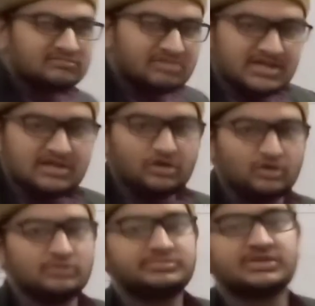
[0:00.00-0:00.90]
3
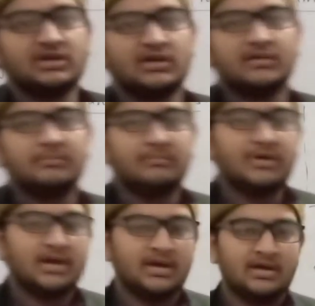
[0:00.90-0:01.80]
lobes,
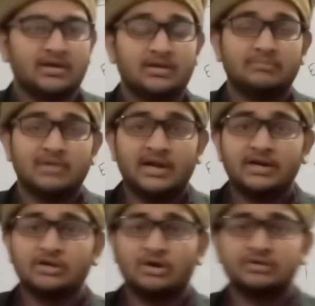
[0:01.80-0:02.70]

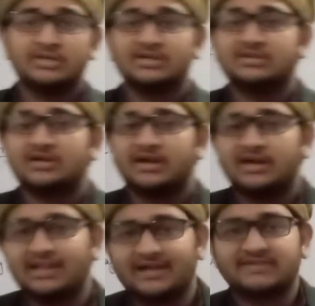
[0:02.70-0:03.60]
and on the other
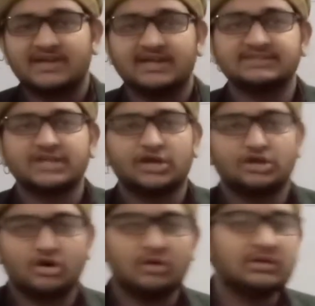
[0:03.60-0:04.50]
hand, left
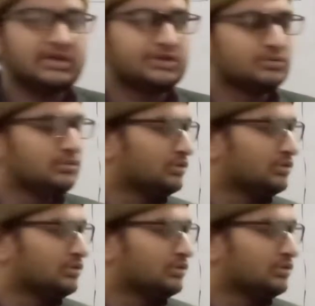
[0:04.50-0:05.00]
has only 2